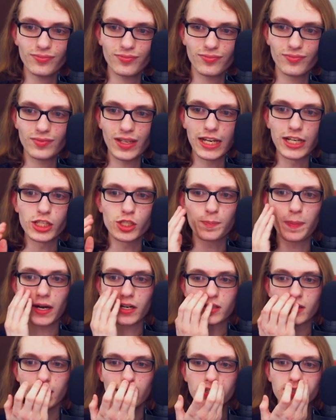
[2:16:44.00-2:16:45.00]
he spared
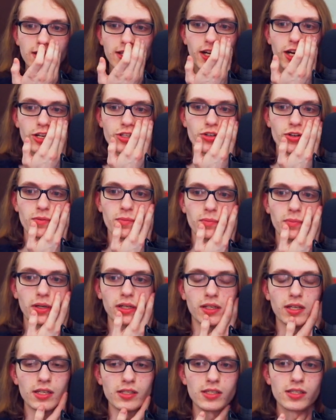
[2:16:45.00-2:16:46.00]
said teenager
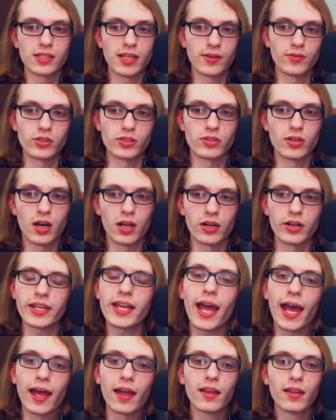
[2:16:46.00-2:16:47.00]
because he saved his daughter.
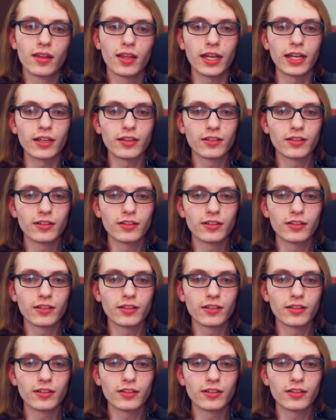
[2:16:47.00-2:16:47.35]
Yeah, like,